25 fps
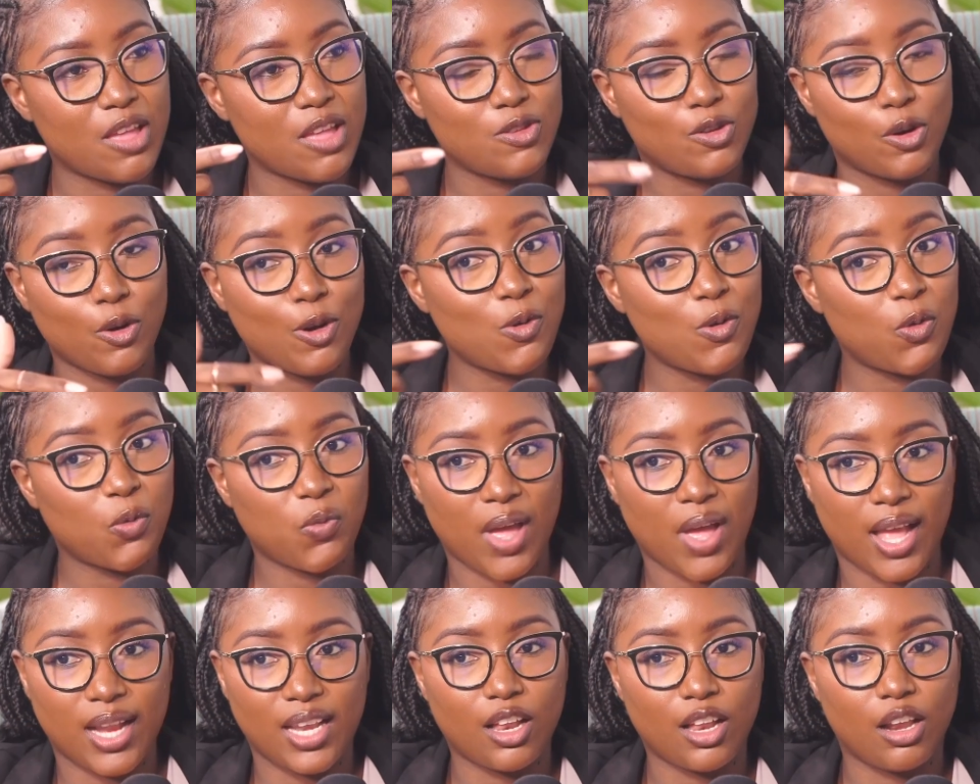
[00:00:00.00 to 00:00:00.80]
You don't
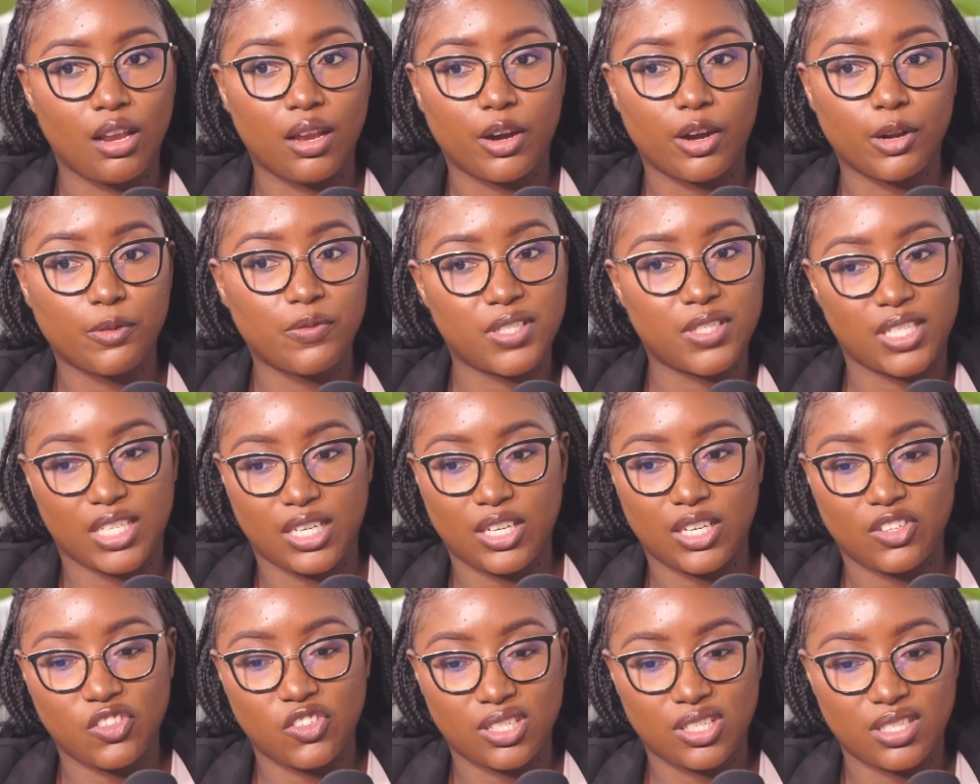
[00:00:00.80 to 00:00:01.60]
find a lot of
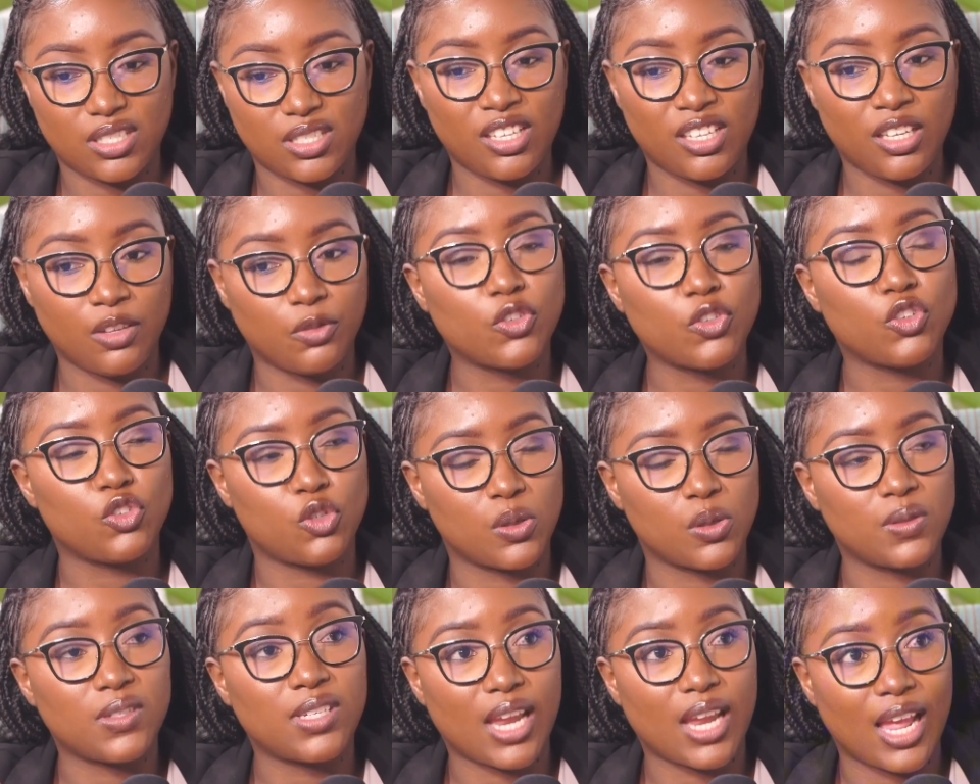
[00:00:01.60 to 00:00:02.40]
teenagers, even
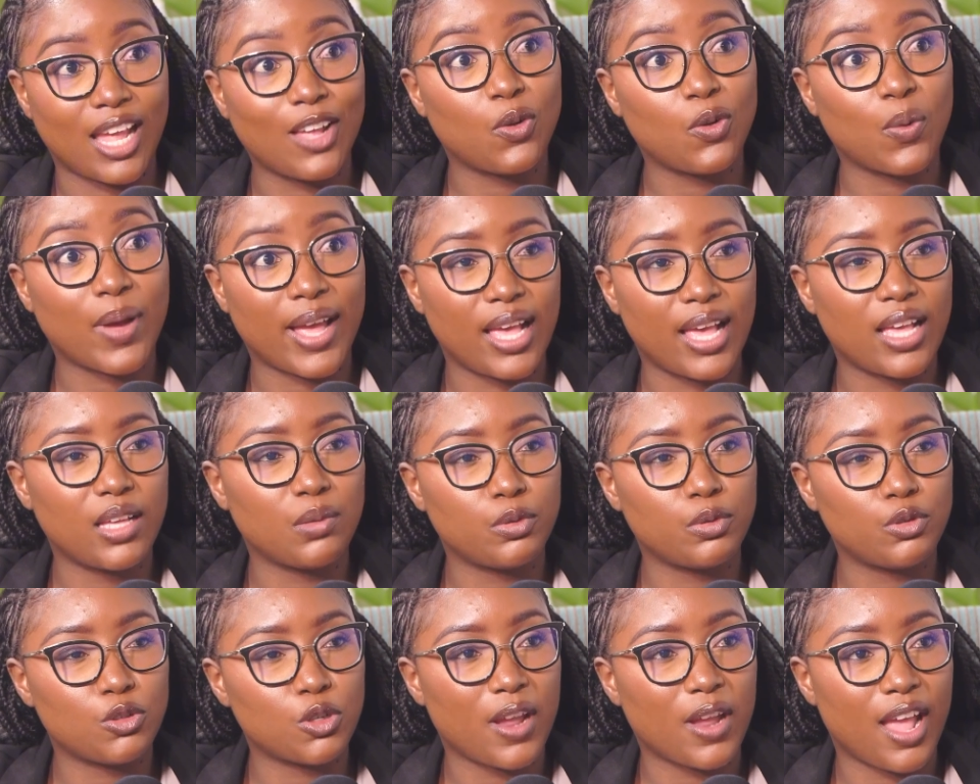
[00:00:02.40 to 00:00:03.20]
today, who are
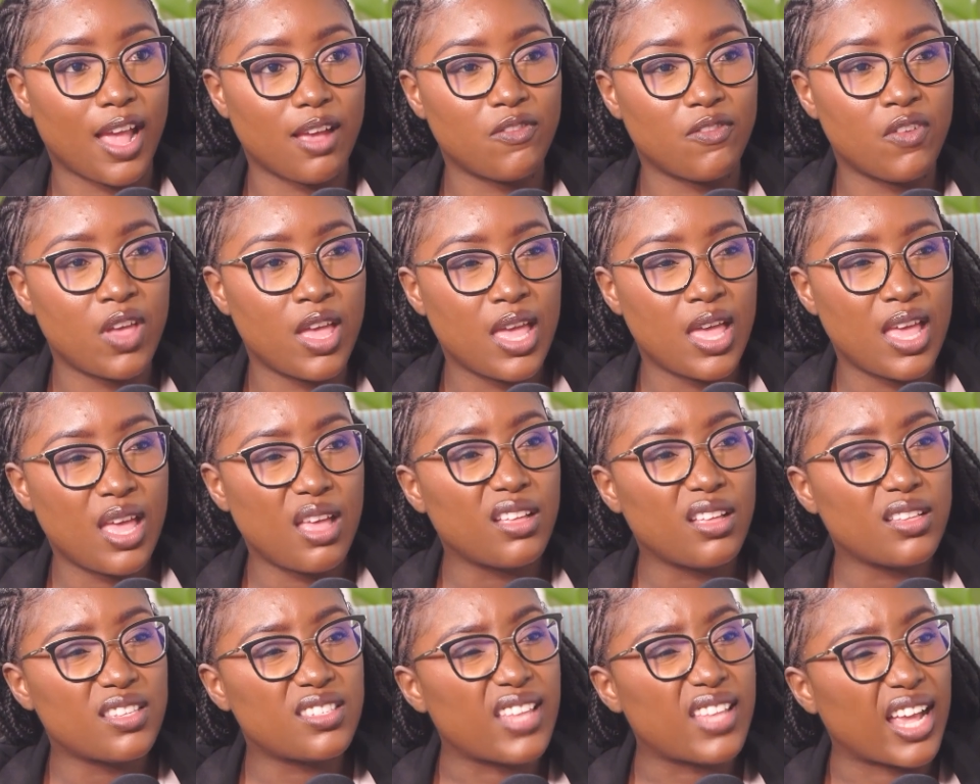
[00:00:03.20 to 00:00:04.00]
able to have
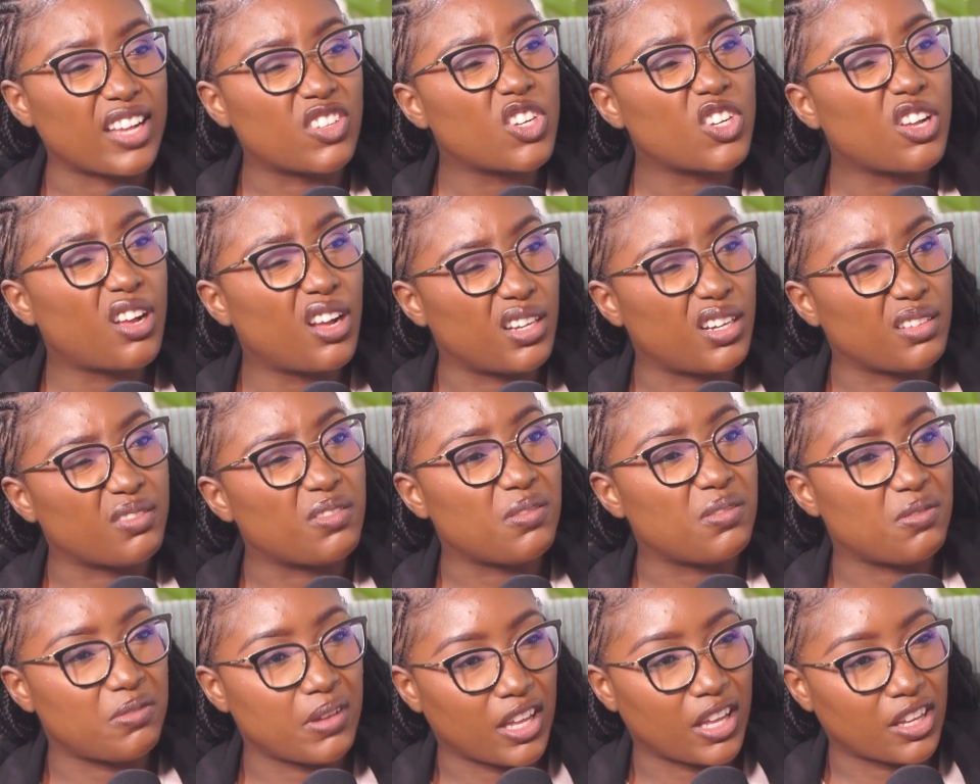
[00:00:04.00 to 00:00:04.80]
such
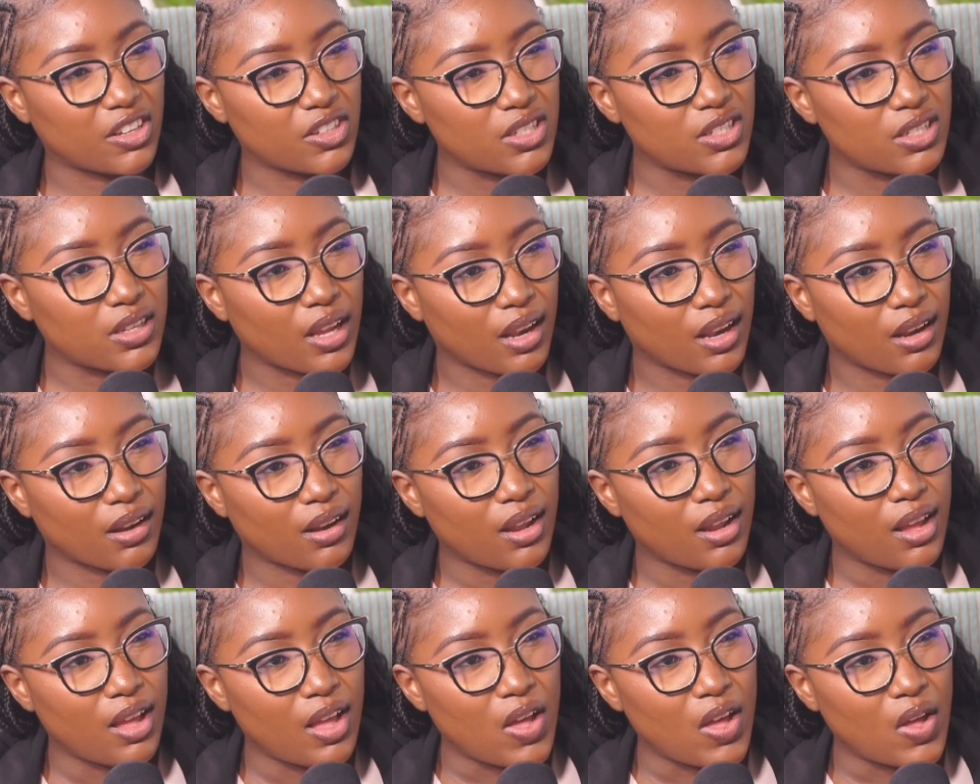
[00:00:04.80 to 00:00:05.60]

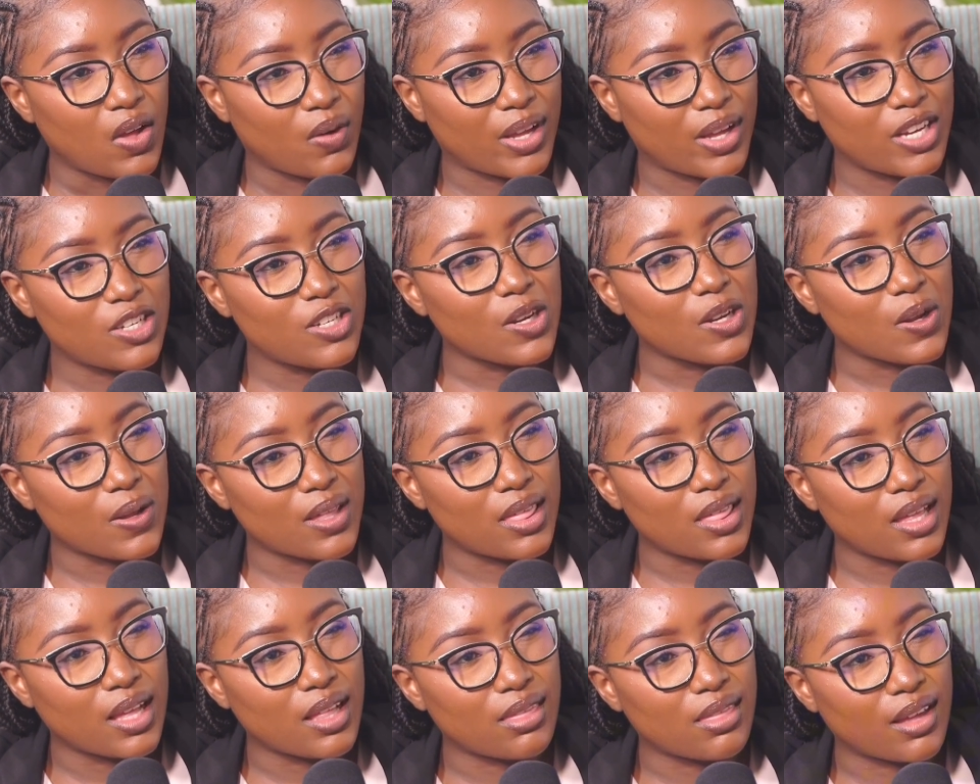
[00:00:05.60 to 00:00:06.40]
conviction. Where do you
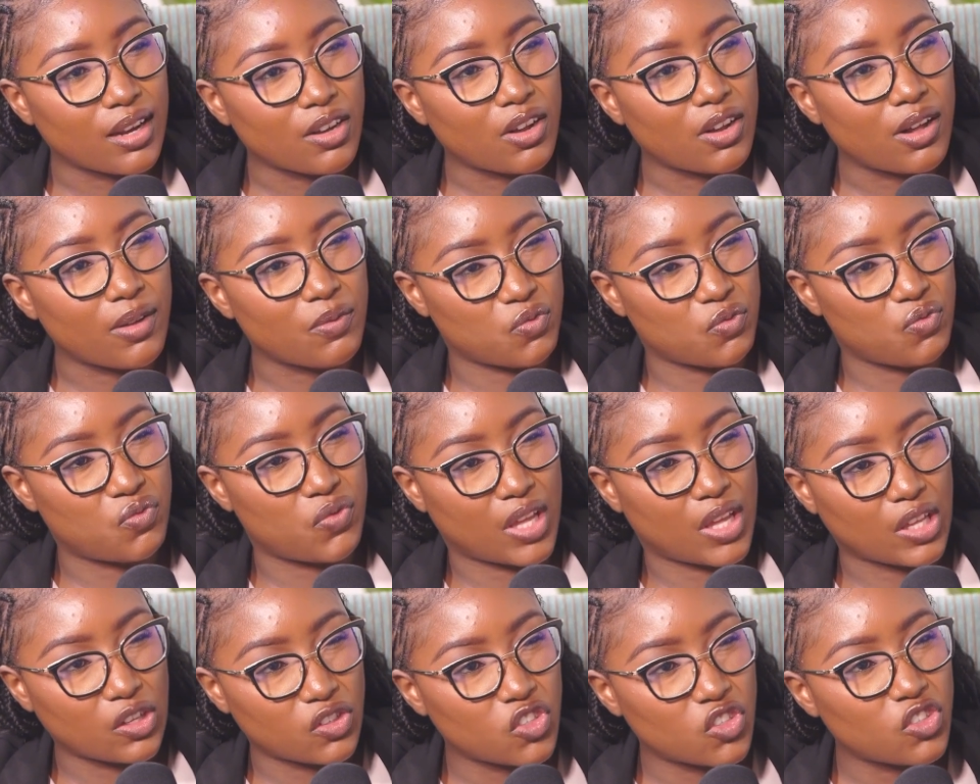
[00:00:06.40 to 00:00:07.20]
think that
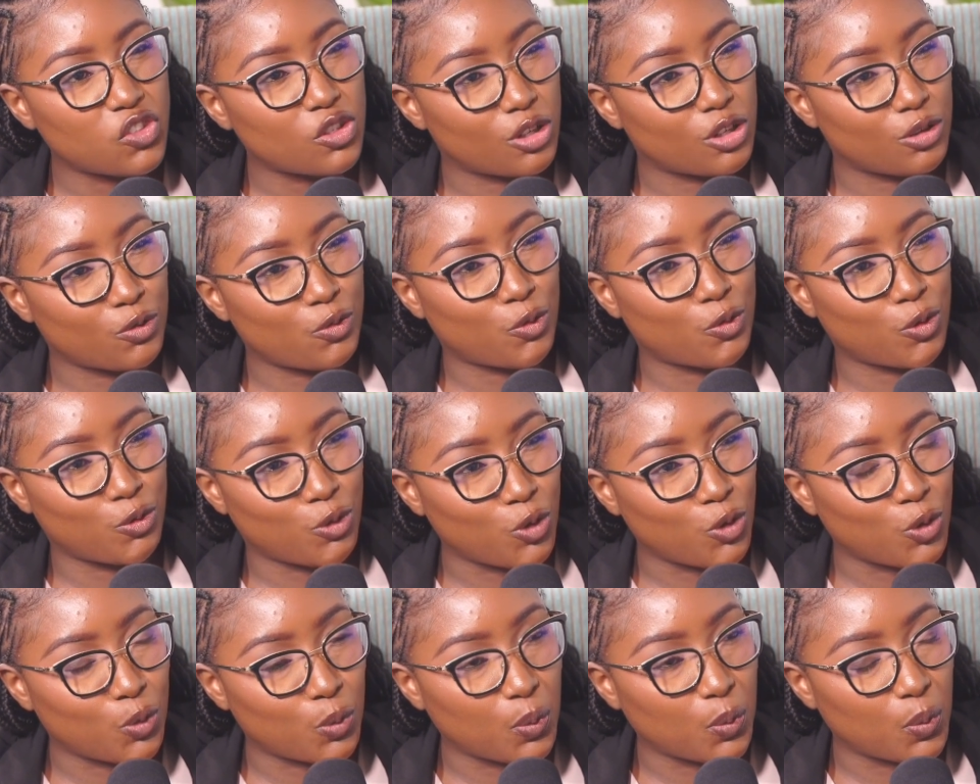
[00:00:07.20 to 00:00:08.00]
conviction for
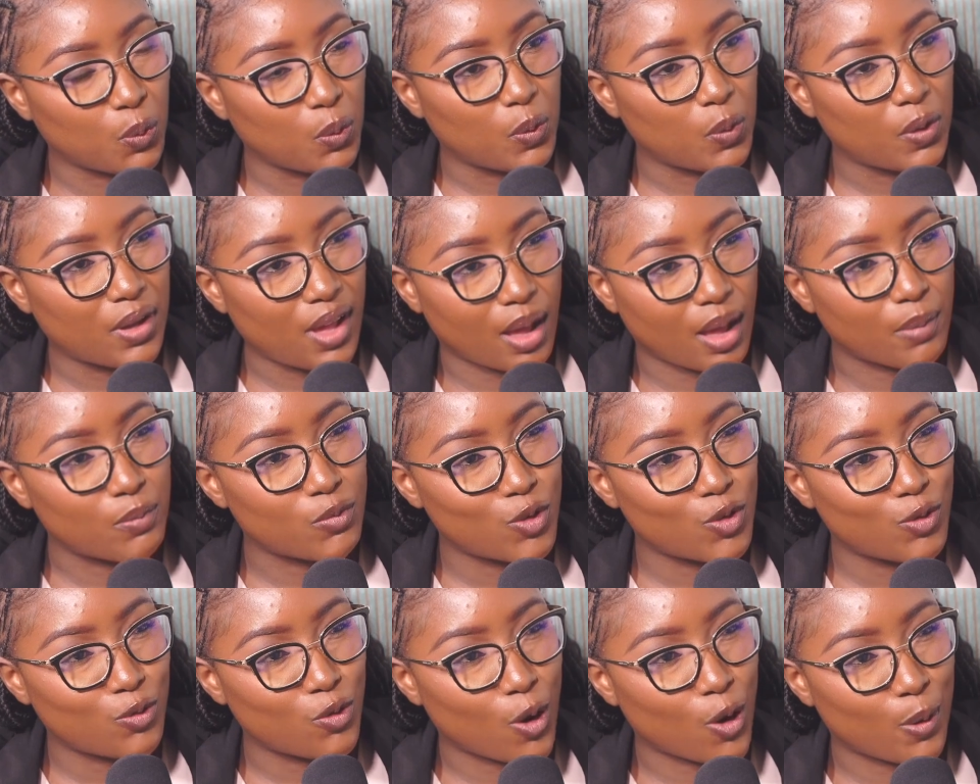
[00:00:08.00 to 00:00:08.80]
you
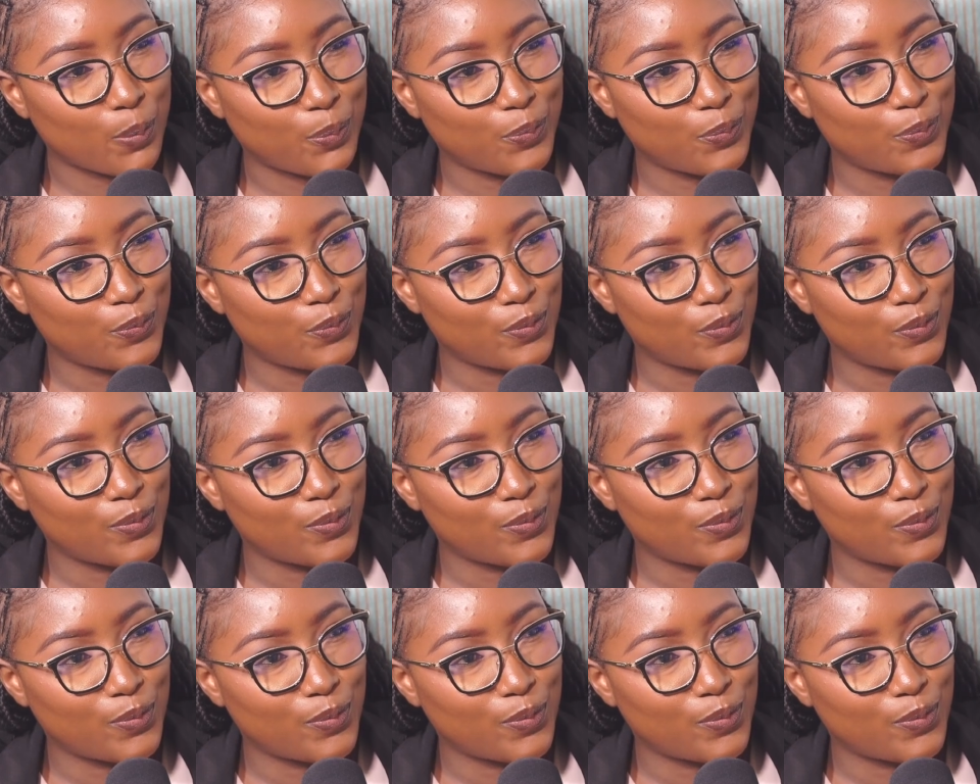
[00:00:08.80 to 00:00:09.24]
comes from?